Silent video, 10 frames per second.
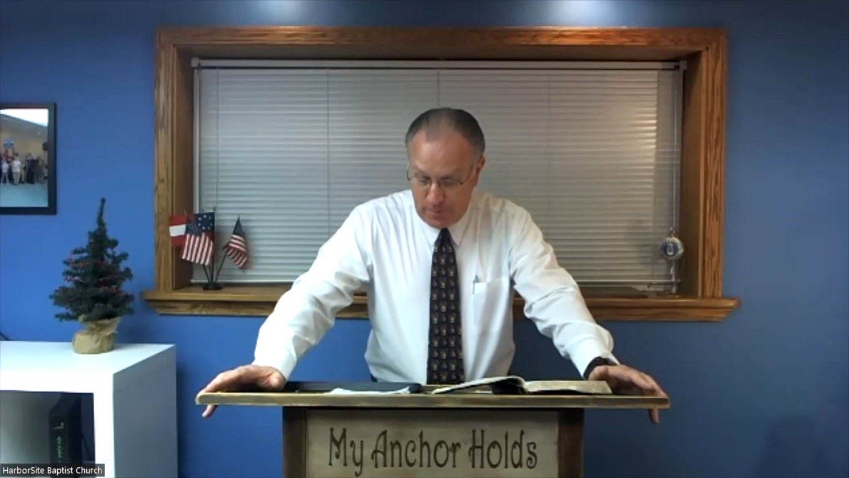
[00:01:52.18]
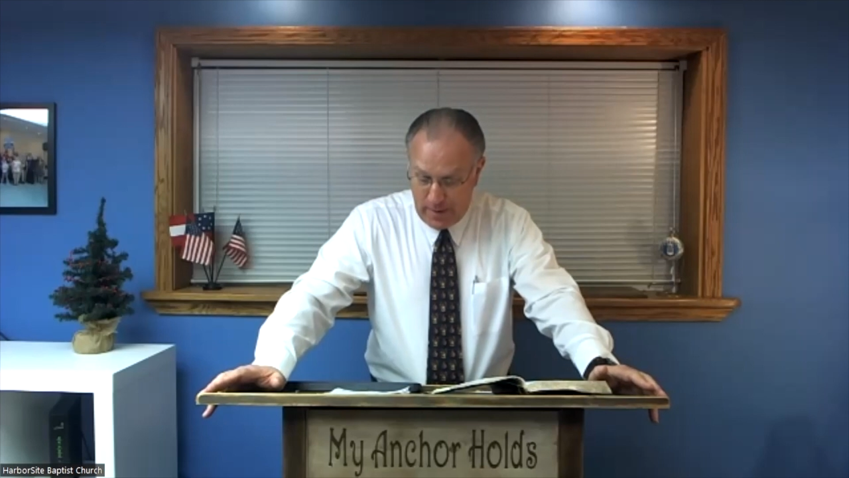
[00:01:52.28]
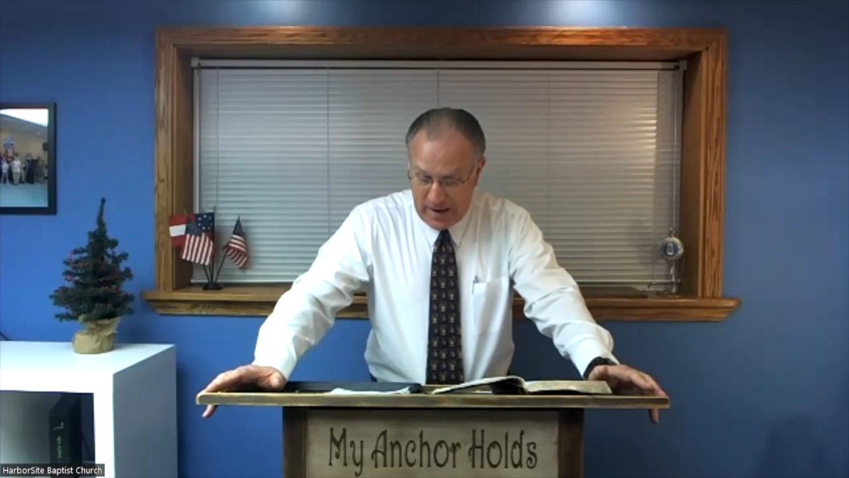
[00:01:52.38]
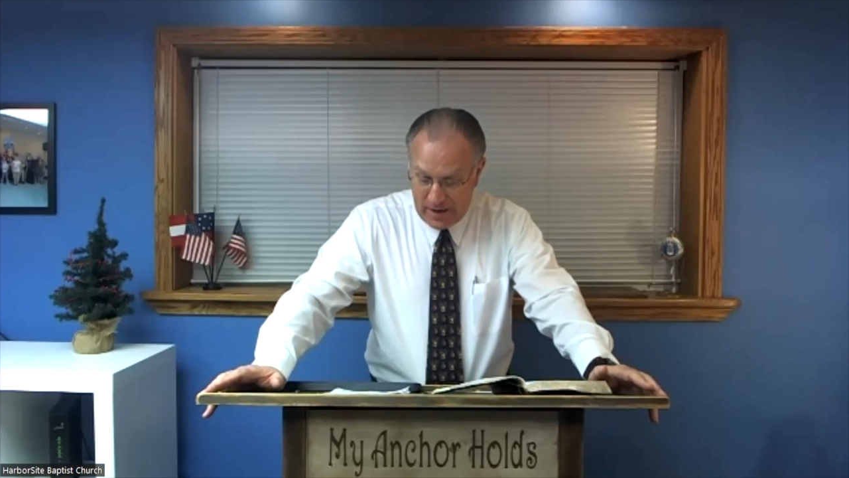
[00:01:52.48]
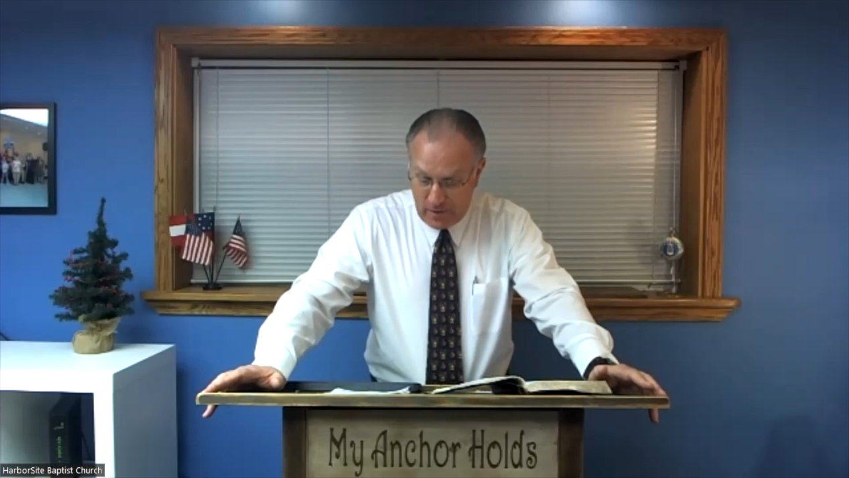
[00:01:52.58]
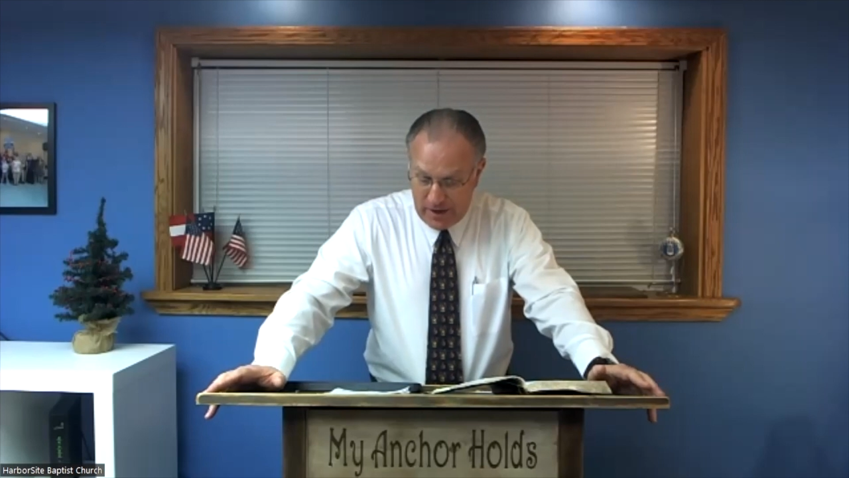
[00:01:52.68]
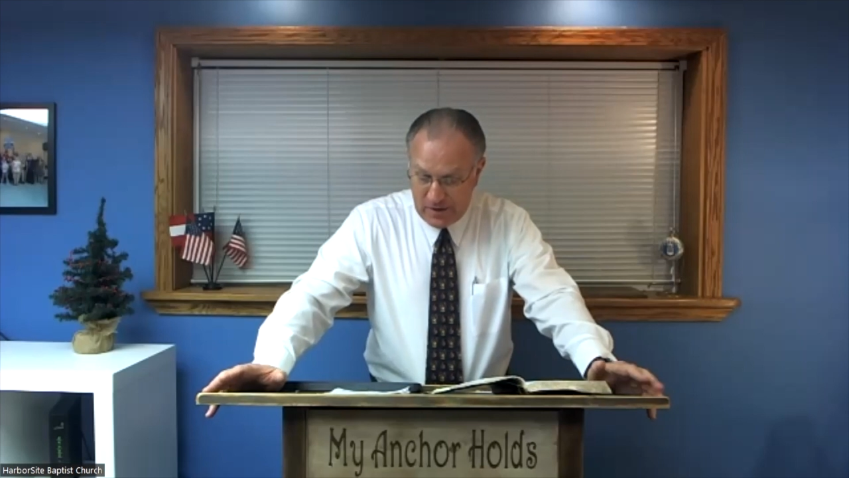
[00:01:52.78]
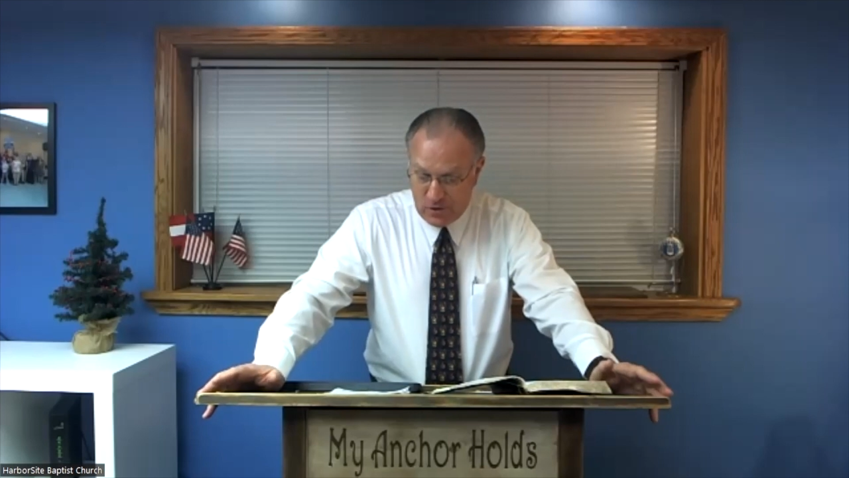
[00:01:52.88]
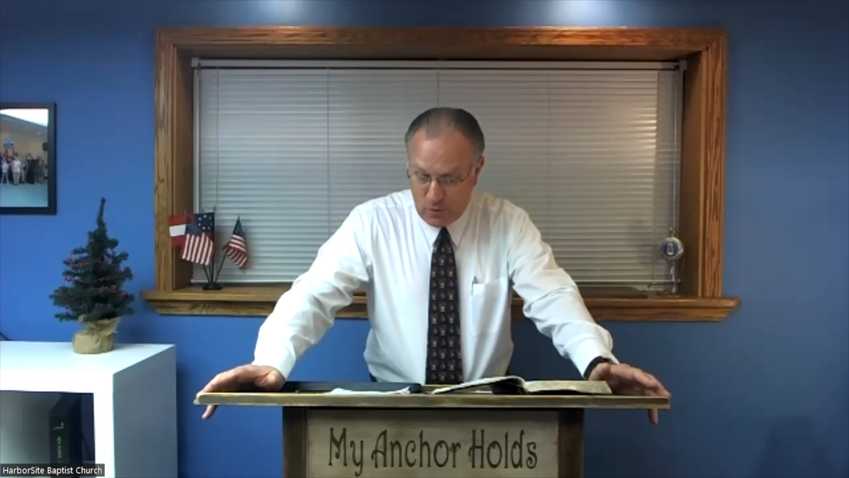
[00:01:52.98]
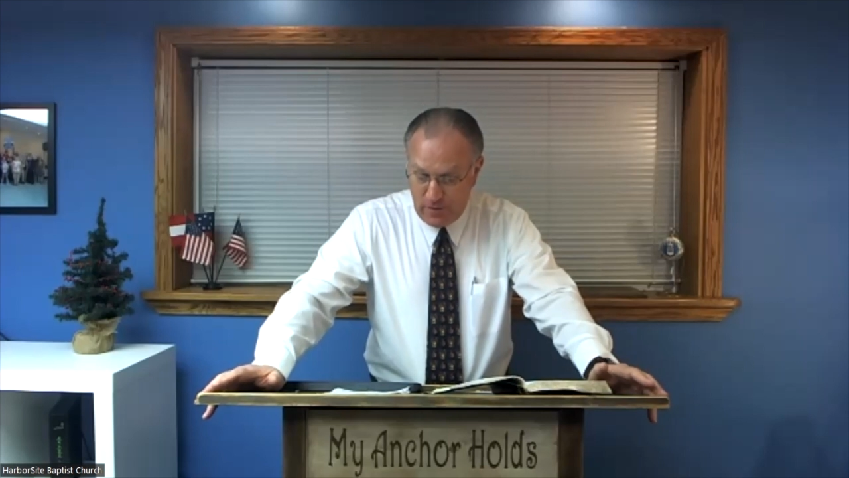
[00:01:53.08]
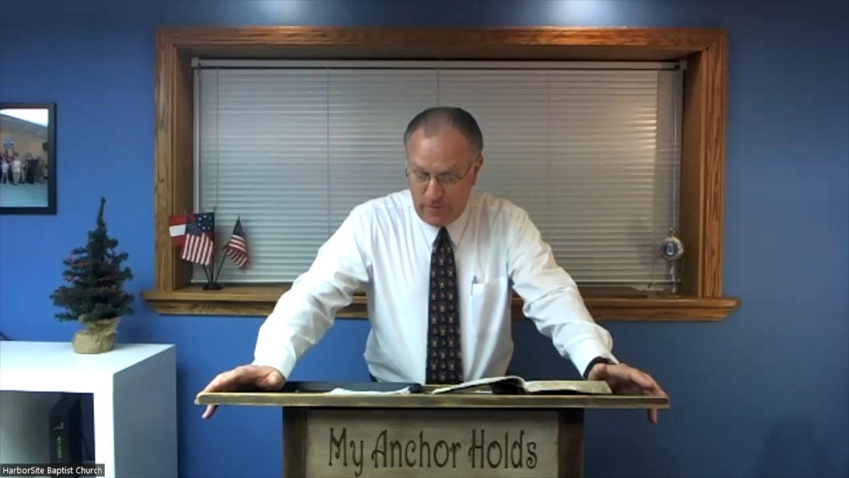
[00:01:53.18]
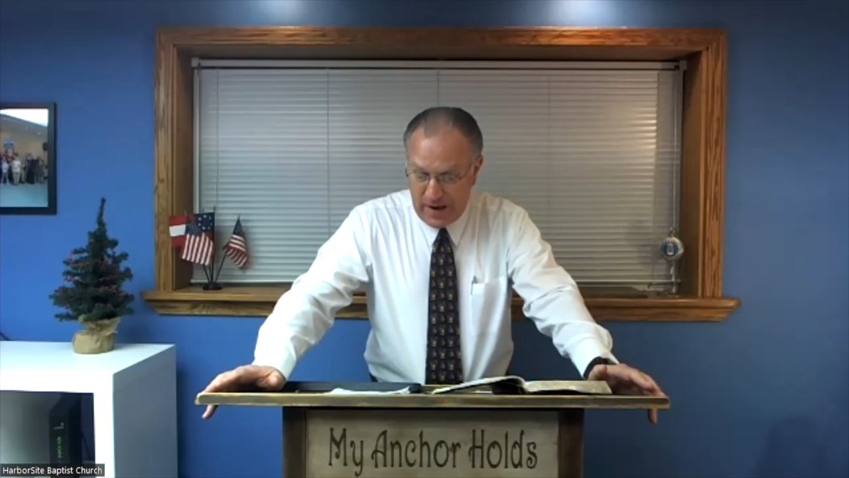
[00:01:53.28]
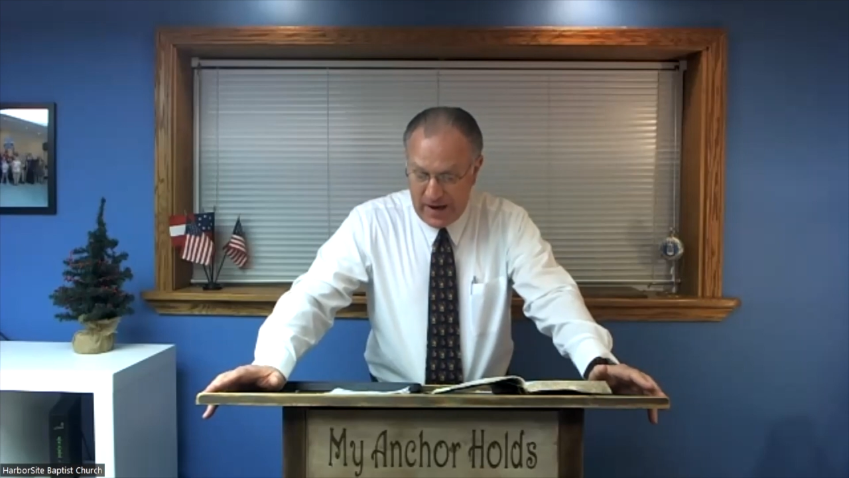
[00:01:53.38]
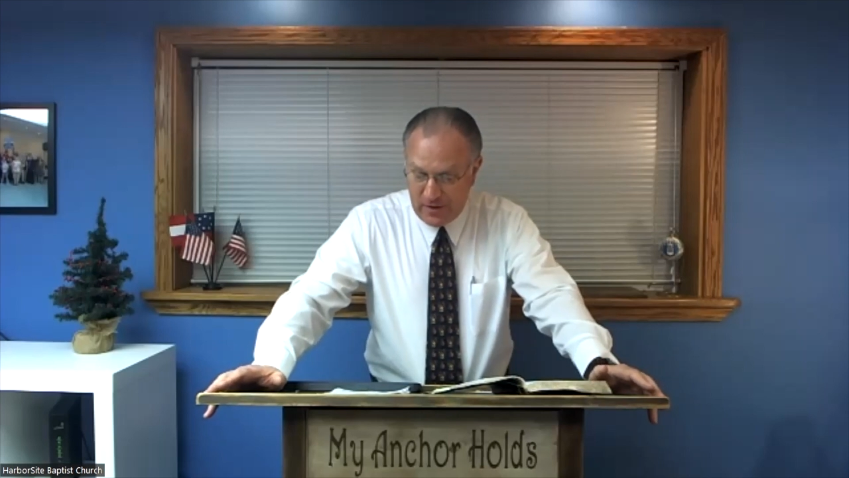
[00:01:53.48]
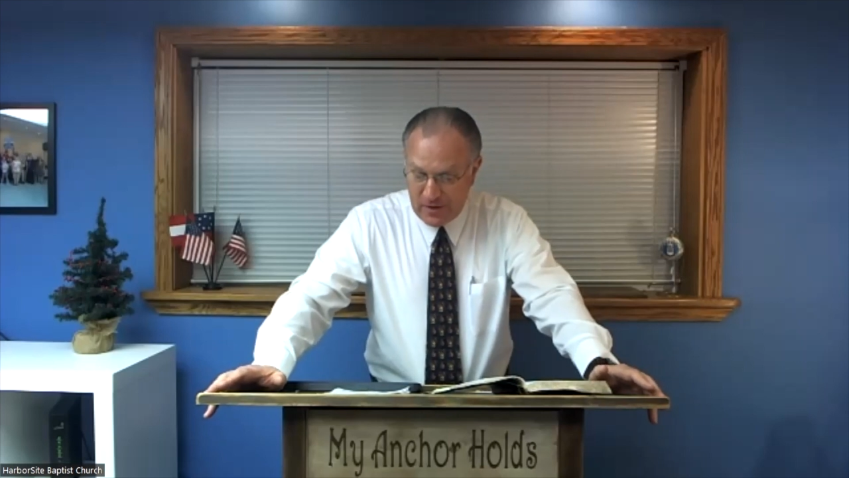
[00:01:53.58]
by grace, through
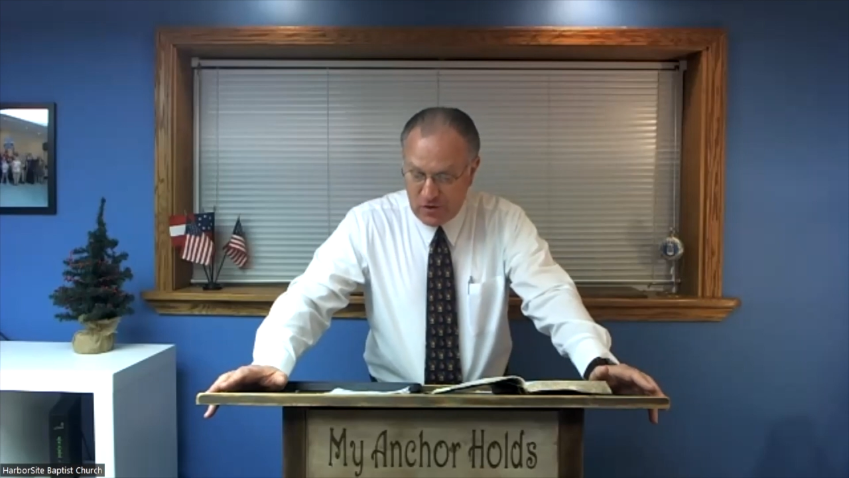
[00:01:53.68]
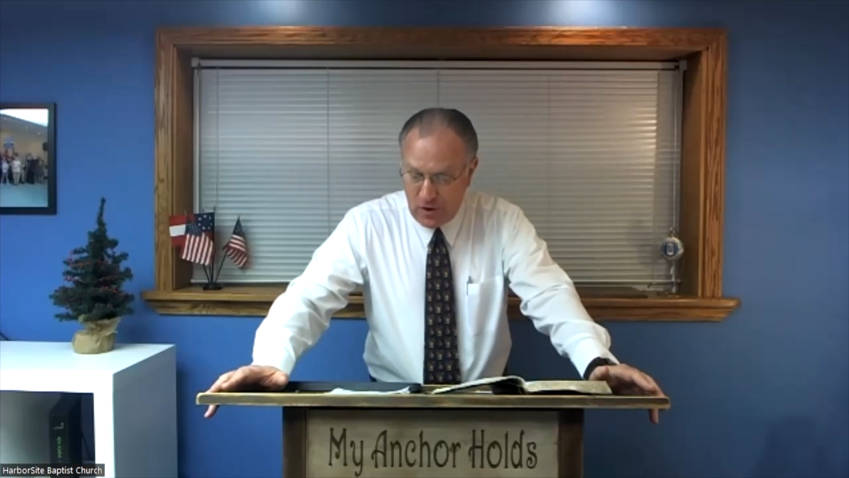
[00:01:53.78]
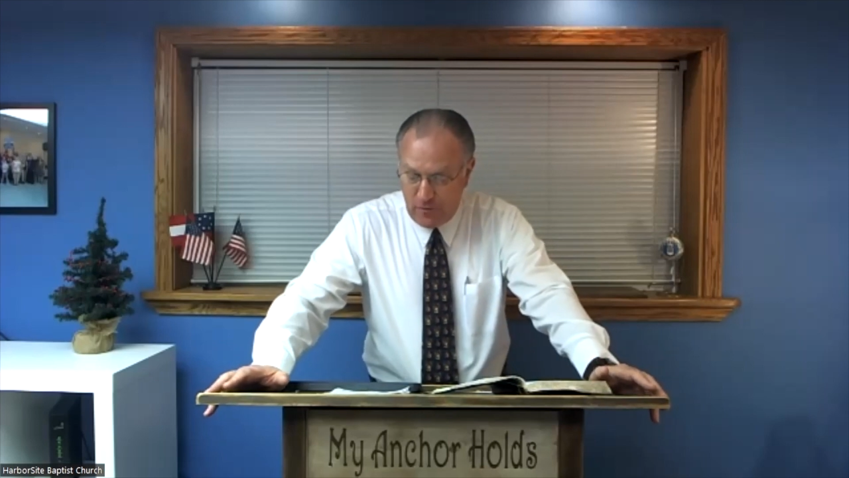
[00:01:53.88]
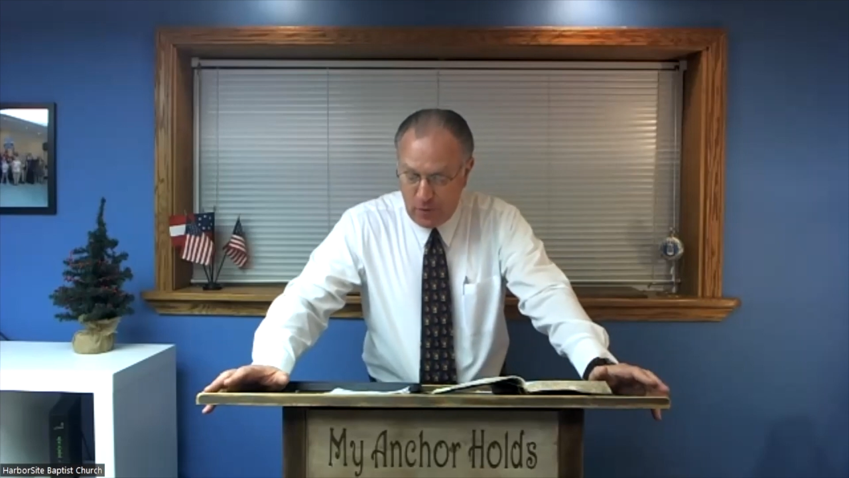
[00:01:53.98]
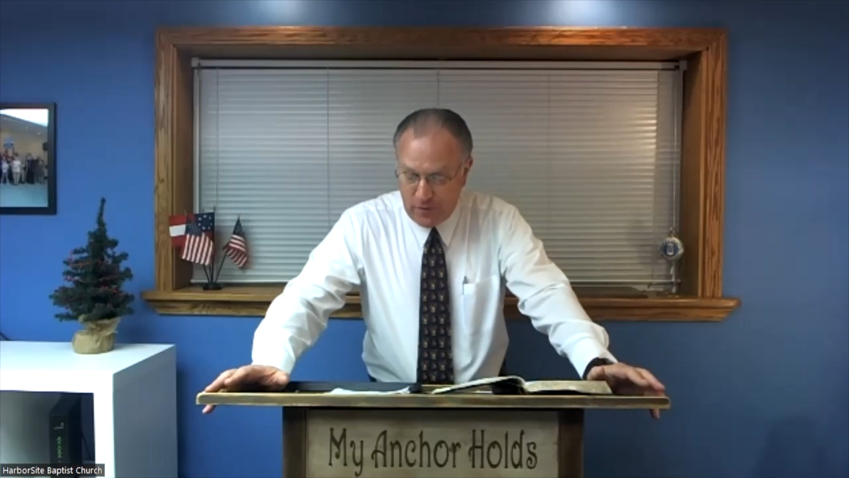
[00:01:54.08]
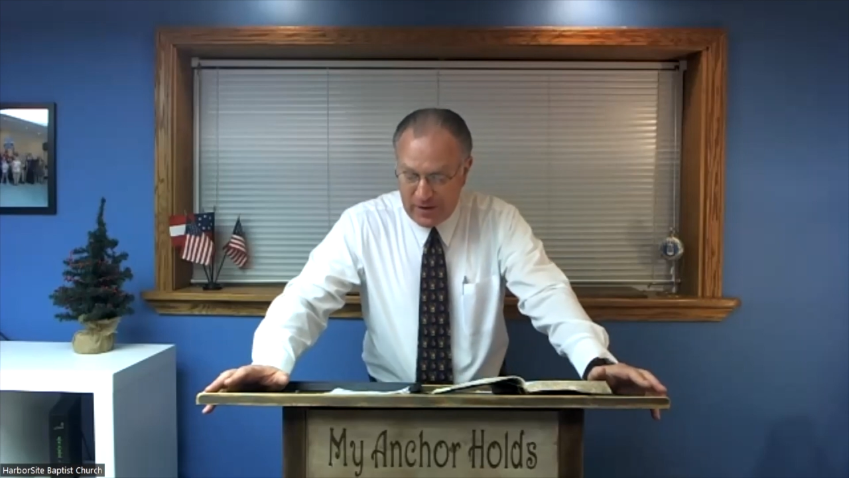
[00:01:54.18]
faith, and so forth.